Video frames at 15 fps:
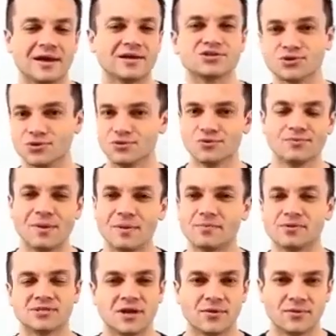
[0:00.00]
actual
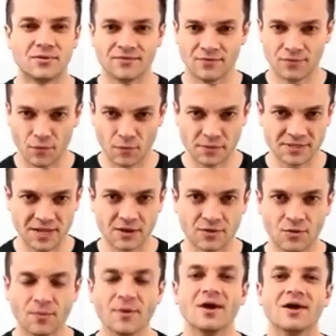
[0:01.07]
members area of the 4%
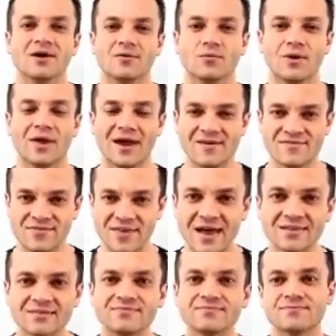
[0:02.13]
group. We have
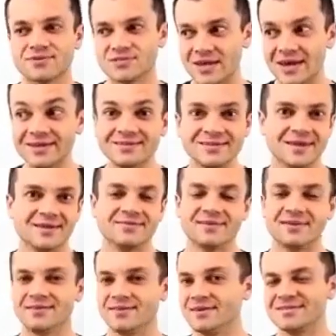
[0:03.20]
that site and
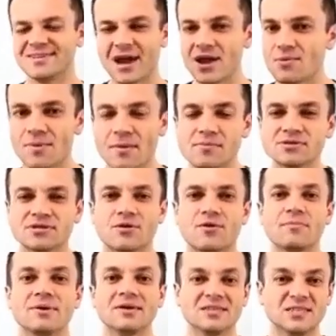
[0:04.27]
the entire members
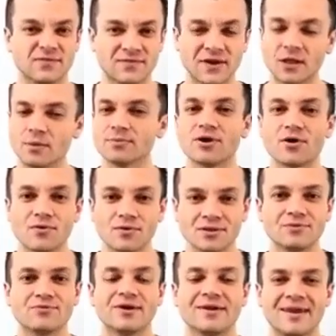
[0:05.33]
area being developed
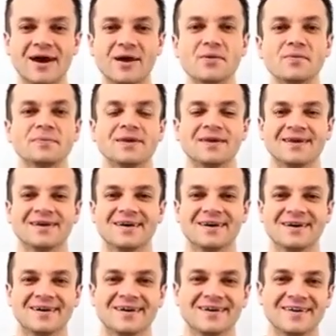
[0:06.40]
currently right now,
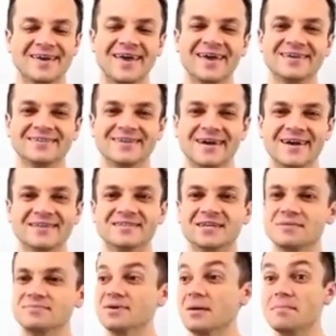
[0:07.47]
and it's
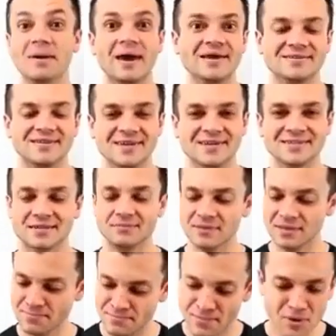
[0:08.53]
going to be amazing. It's going to
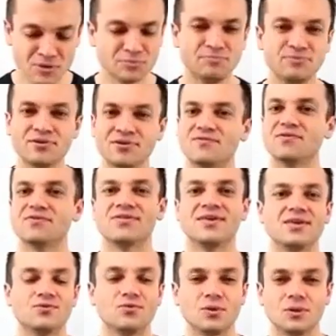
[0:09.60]
be the most beautiful
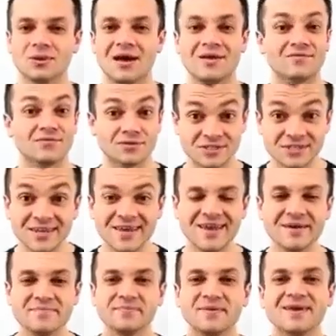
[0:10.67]
thing you will ever
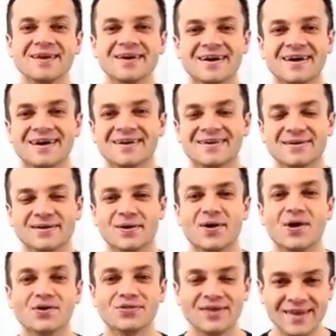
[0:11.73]
see,
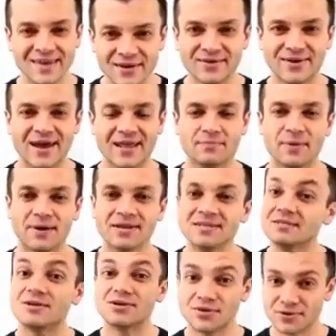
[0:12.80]
on the internet, but
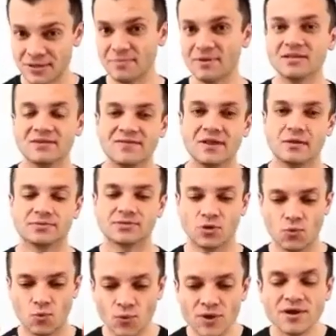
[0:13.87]
it's currently being developed.
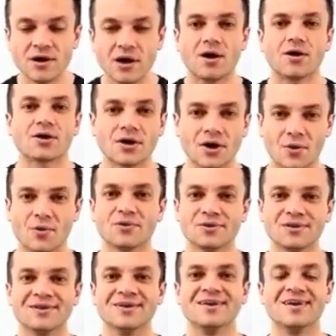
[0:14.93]
So we are
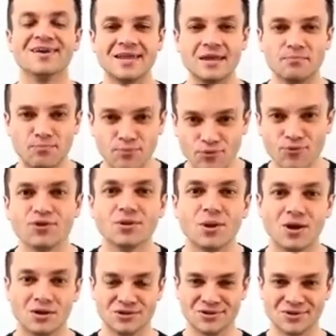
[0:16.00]
currently in a
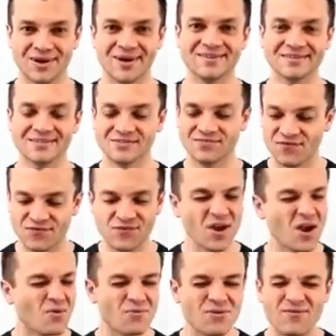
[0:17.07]
pre-launch, okay? This is
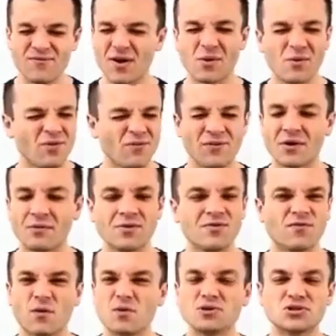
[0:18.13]
very, very, very
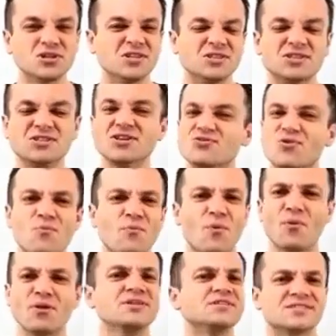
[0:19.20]
version
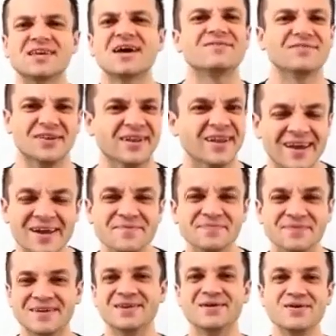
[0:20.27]
0.7,
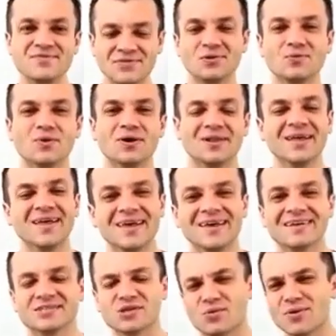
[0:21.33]
if you will.
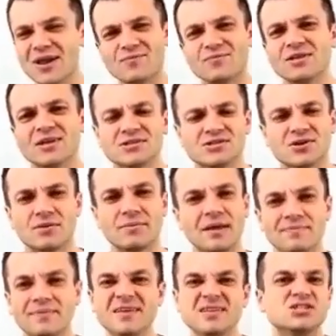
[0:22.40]
So we're not really concerned
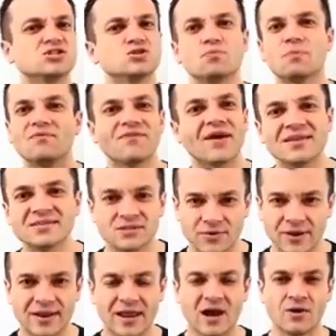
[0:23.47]
about being super fancy
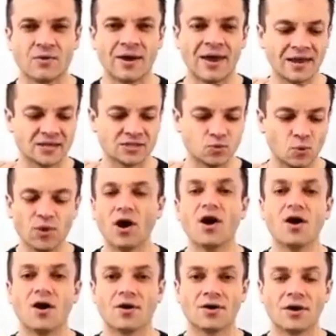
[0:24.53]
right now as we
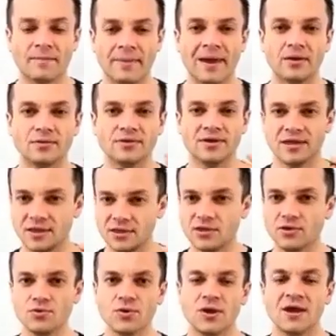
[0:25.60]
are about getting
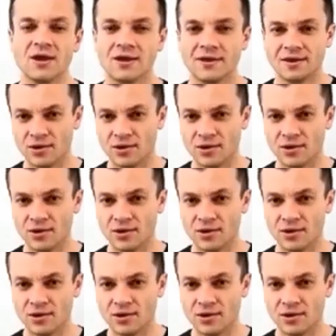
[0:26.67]
you